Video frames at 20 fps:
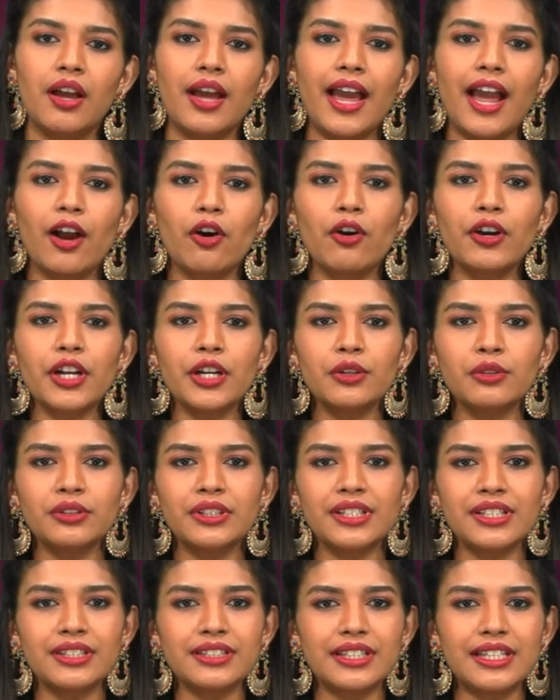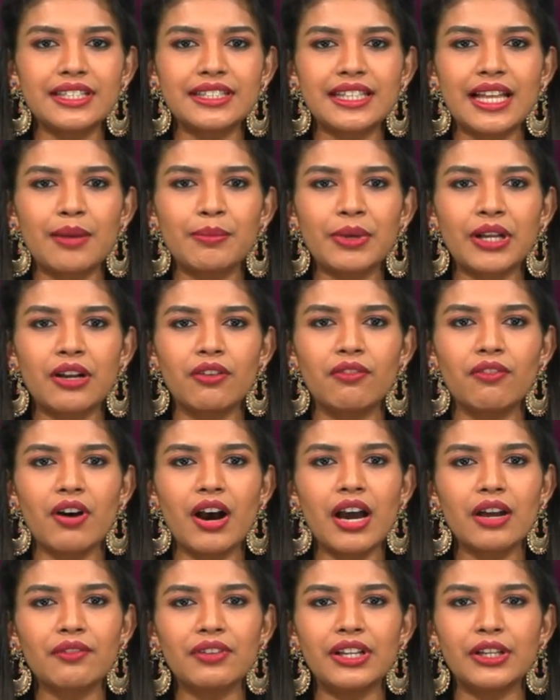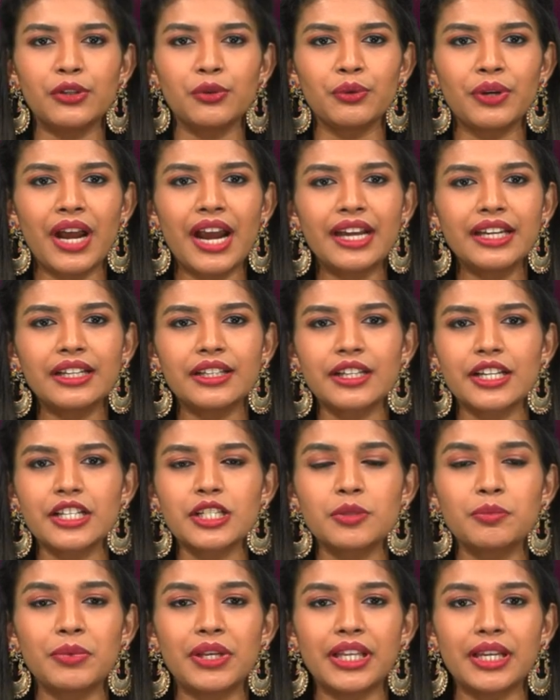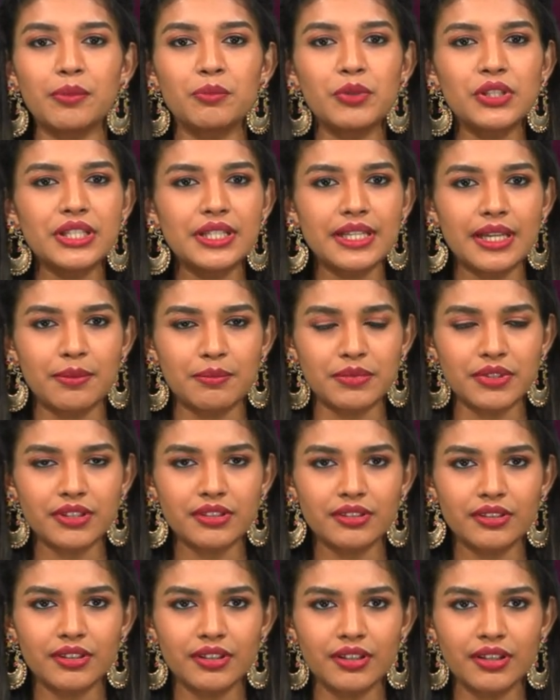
According to this, Islamic war will unite Kashmiri Muslims.